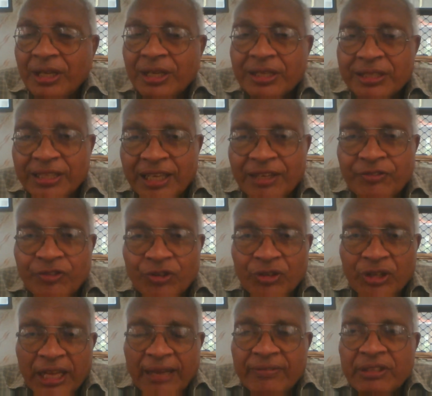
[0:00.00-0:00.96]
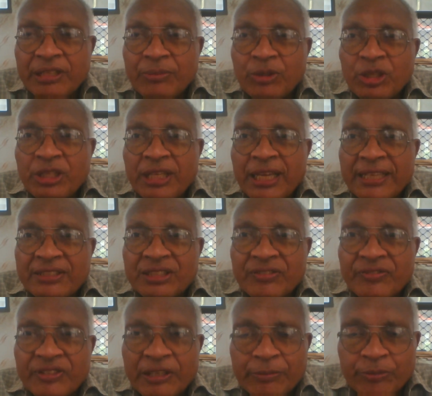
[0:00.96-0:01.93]
Therefore, everybody has
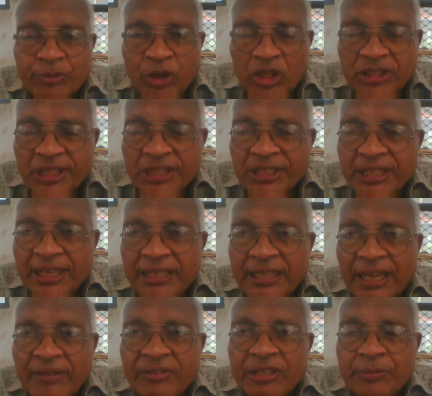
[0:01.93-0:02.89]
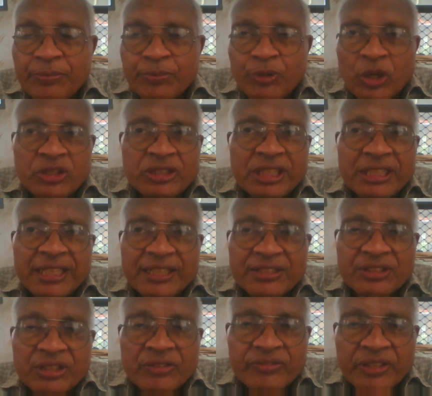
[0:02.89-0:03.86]
different project and every project
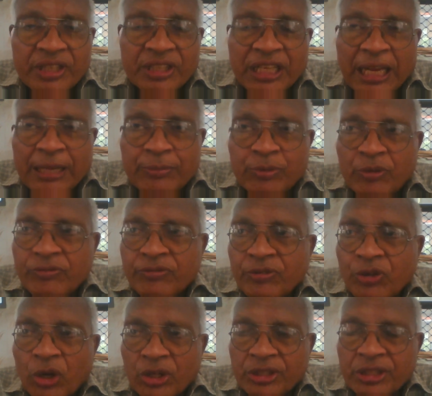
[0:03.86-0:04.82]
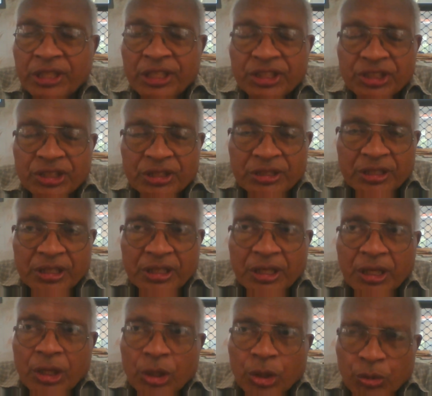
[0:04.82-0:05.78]
has different type of coordination.
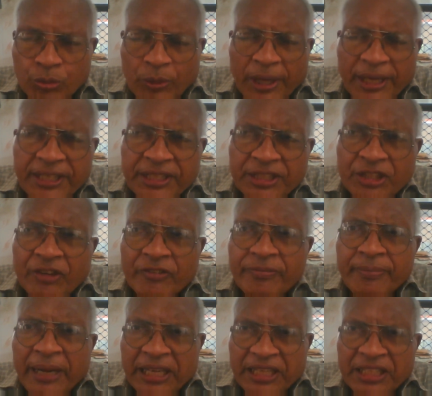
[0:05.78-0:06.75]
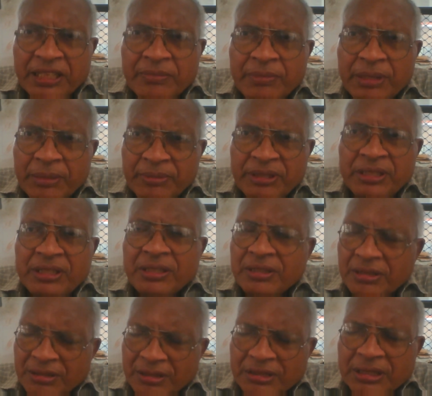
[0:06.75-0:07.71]
Quality of material may be
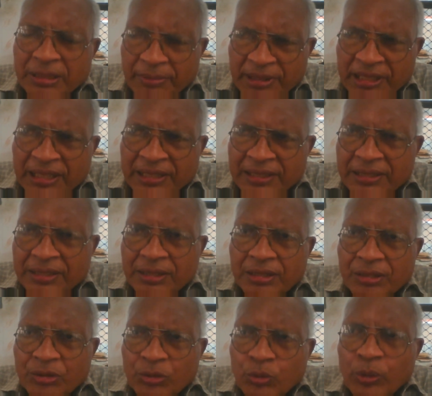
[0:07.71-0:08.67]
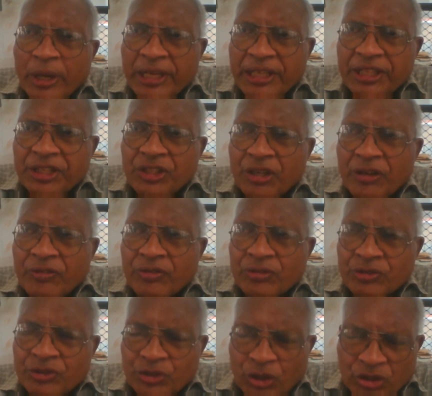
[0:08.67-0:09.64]
similar, quality of
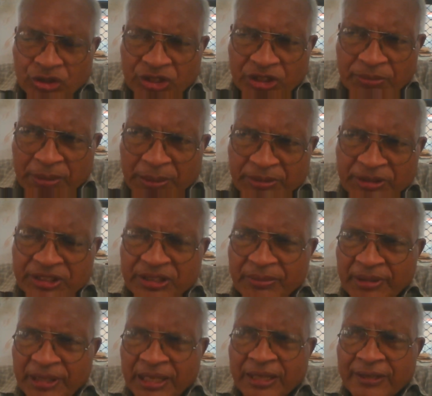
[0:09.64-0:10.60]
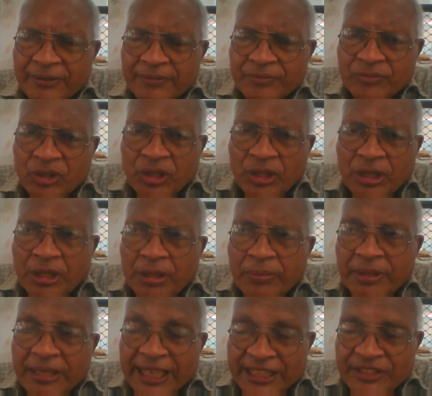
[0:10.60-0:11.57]
resources may be similar,
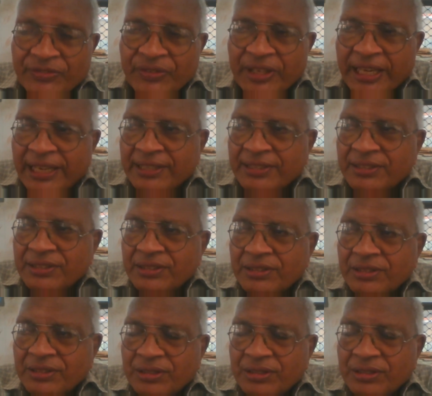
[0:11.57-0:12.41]
but as far as